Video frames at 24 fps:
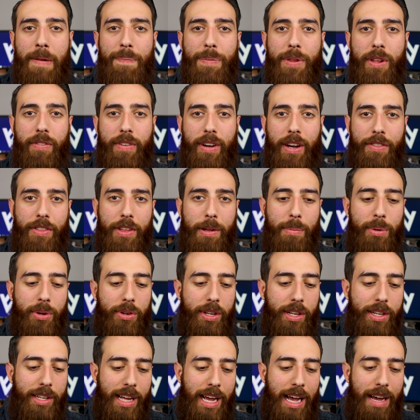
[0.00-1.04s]
You've got the
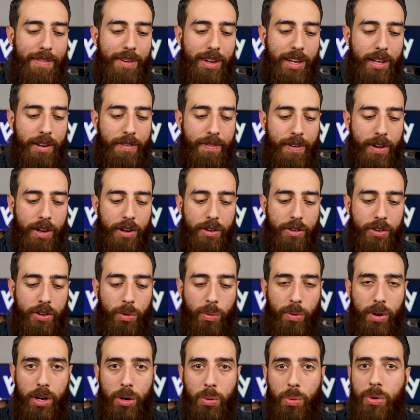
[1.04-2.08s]
ability to have it configured to
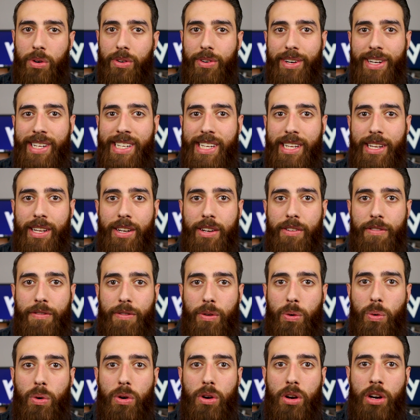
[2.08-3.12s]
where it will listen
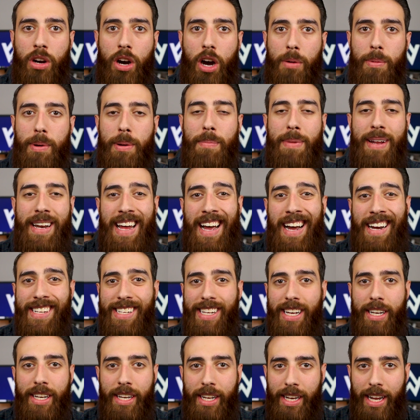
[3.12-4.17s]
for carbon
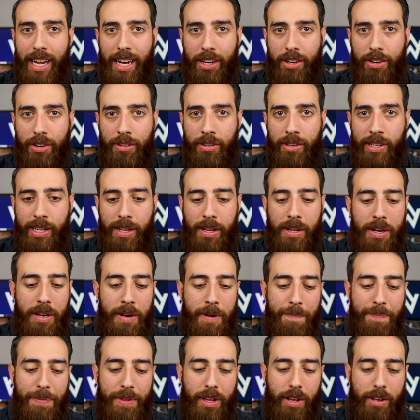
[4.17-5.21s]
monoxide detectors,
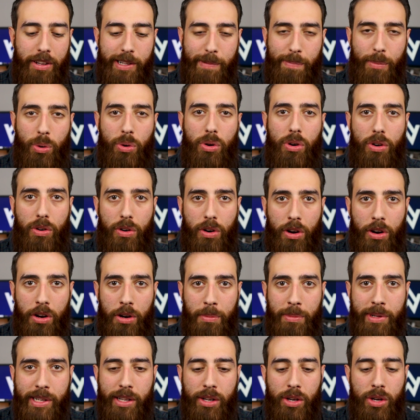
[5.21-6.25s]
smoke
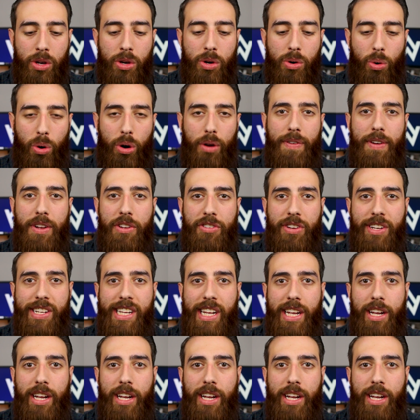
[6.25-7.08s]
alarms, or if it just